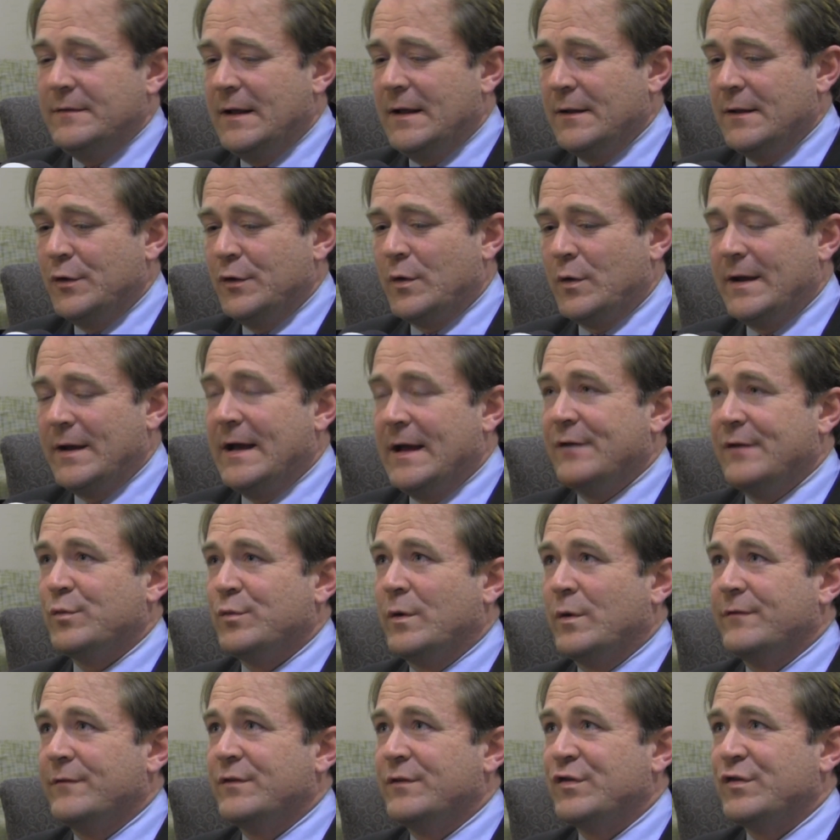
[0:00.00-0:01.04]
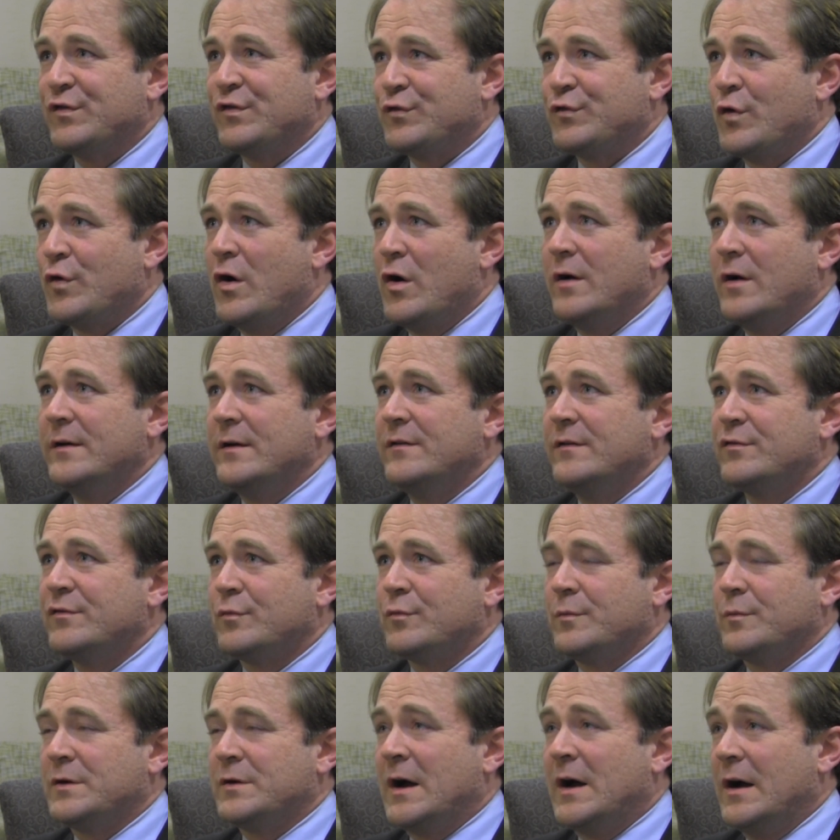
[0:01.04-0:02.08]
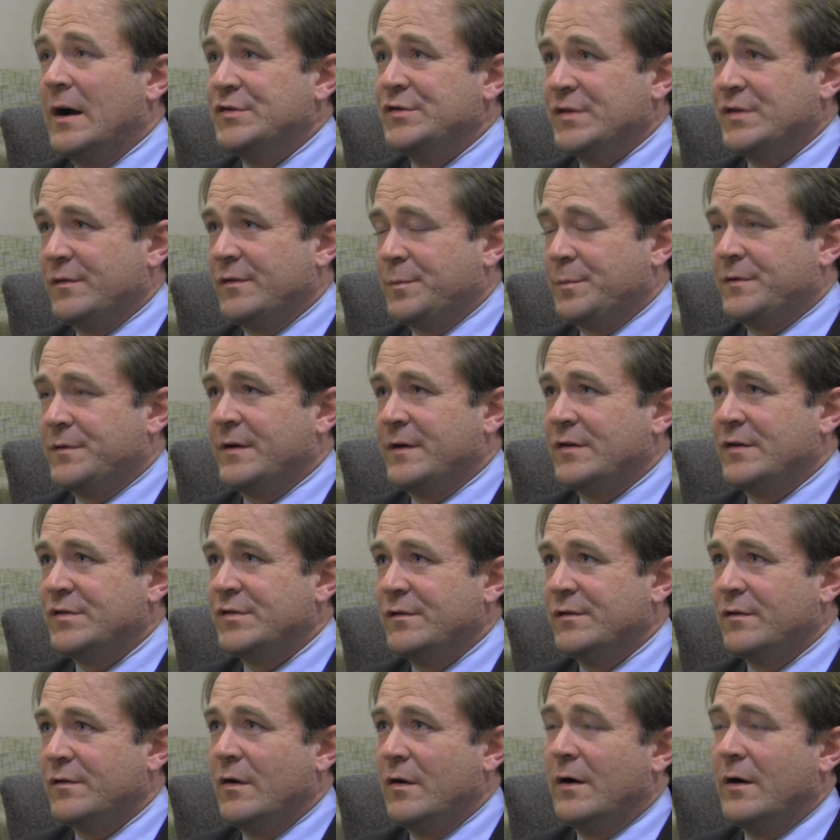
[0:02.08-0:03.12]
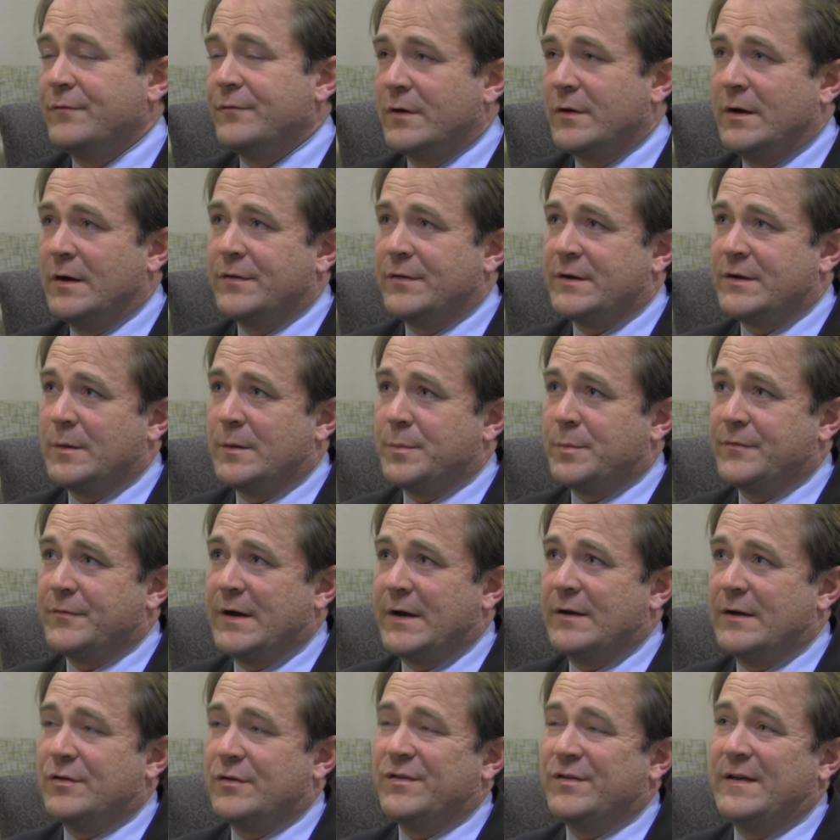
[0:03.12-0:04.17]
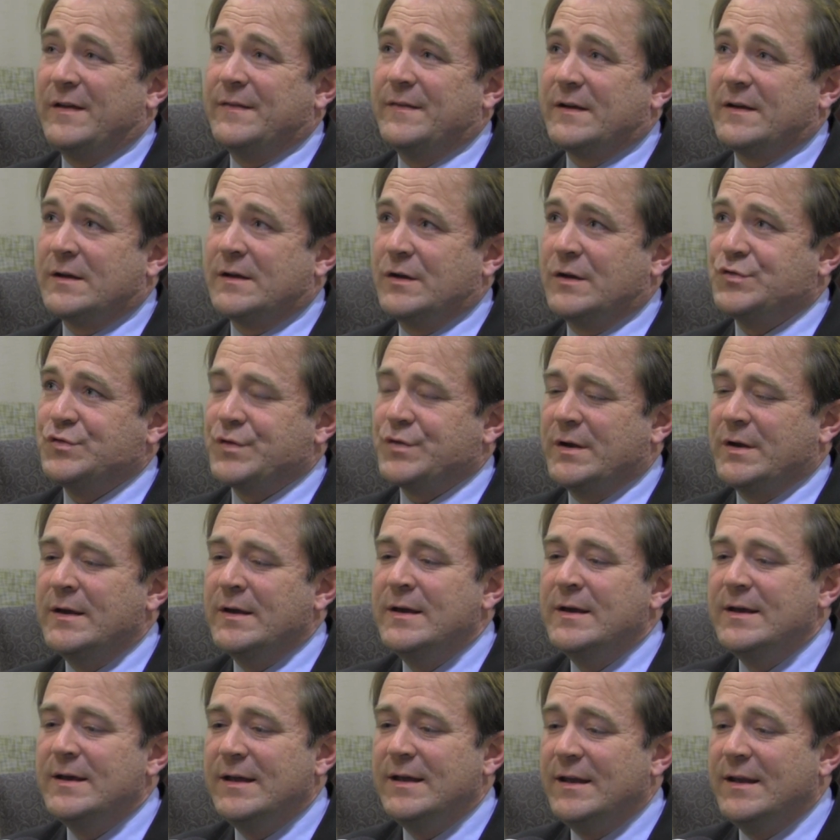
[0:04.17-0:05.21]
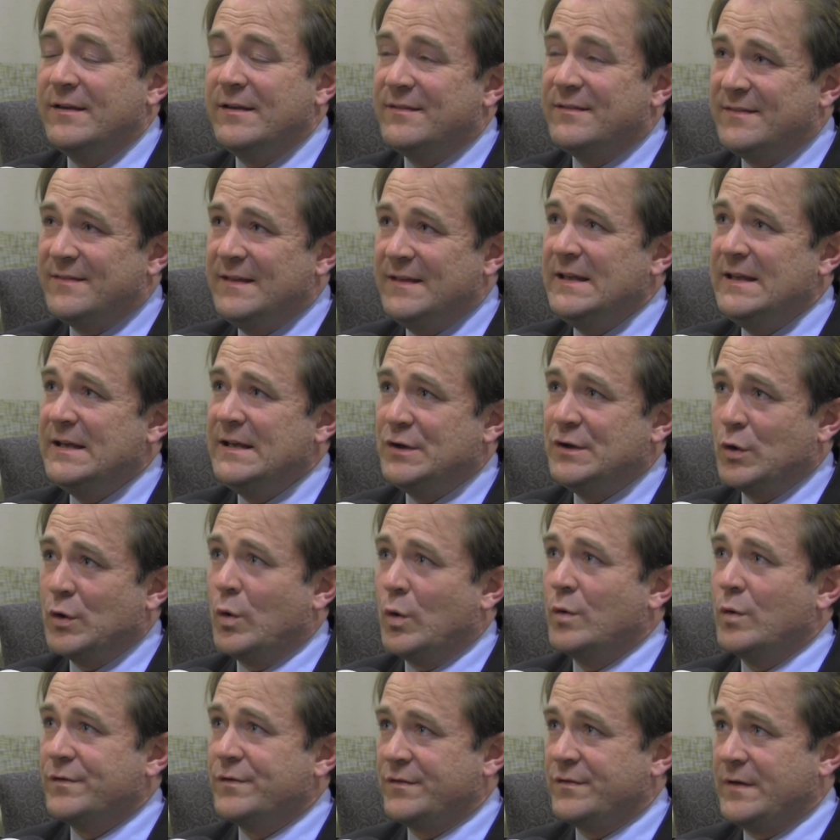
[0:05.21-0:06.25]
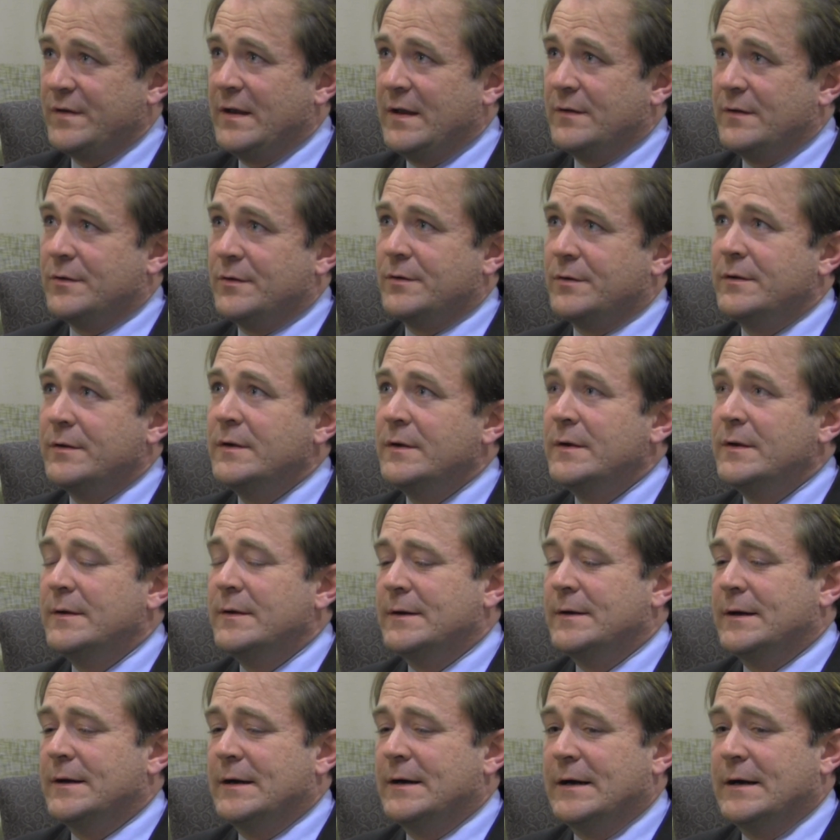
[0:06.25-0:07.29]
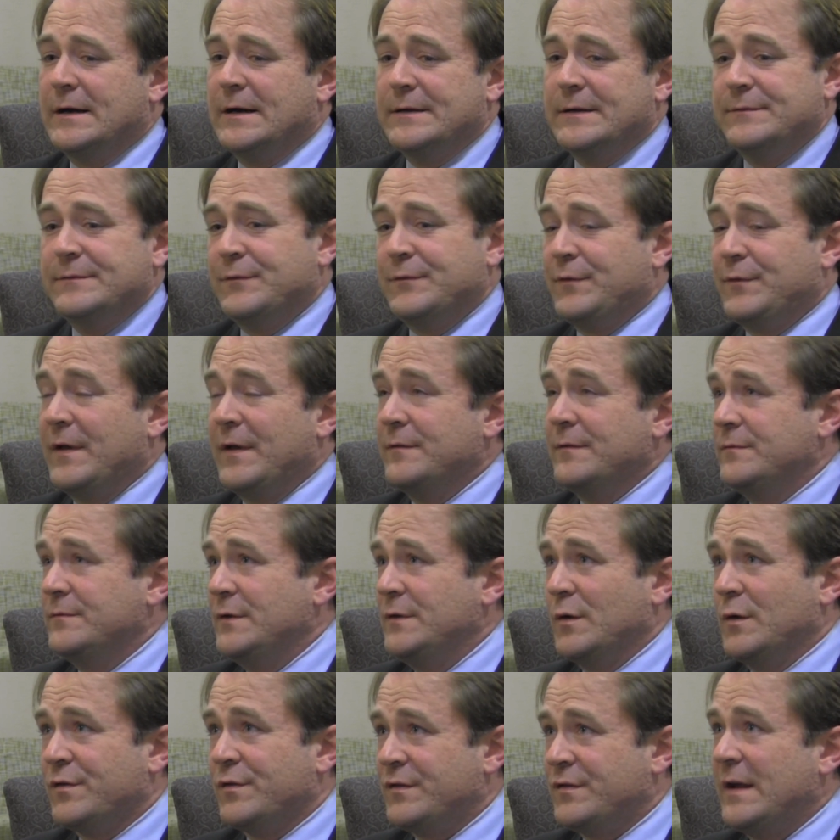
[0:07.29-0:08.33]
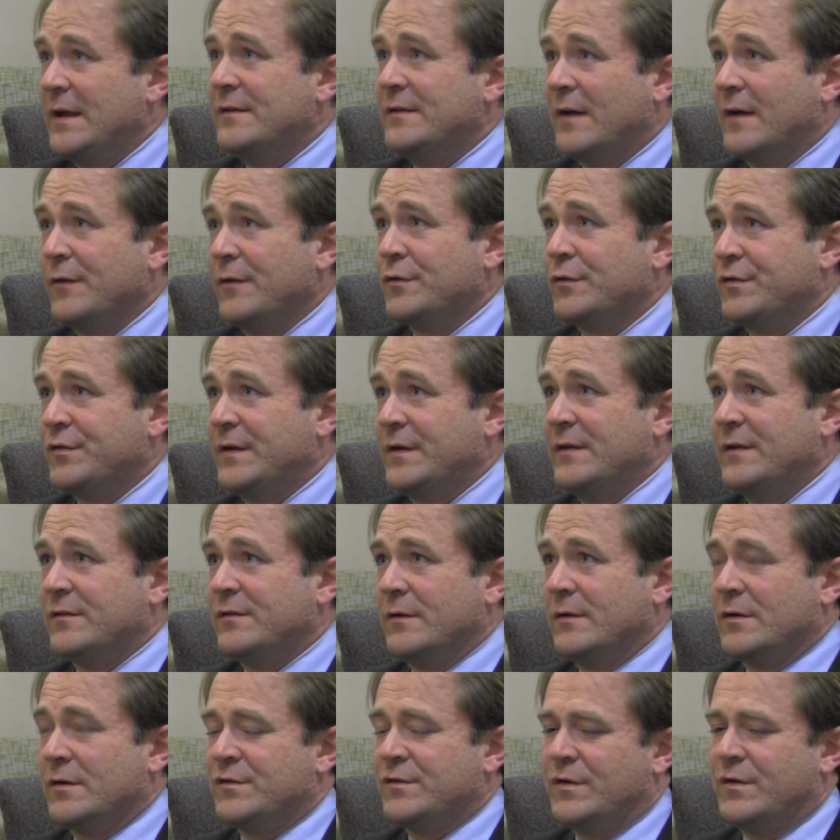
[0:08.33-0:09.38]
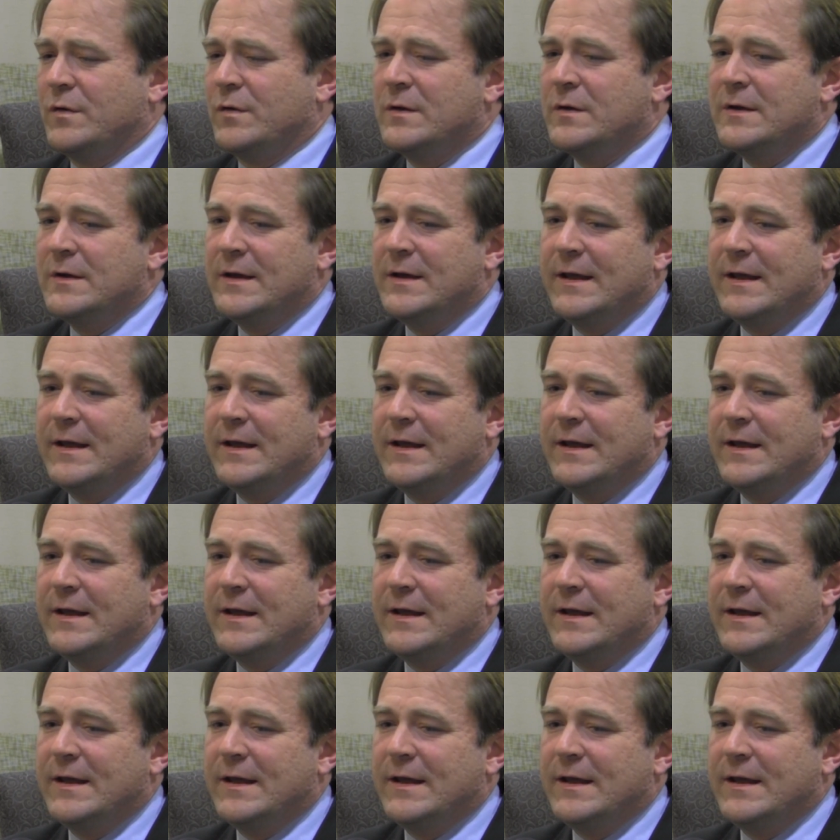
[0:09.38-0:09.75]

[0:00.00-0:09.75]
Illinois has one of the strongest conscience protections law for healthcare providers in the country. It is the gold standard uh, that you know states, other states look to.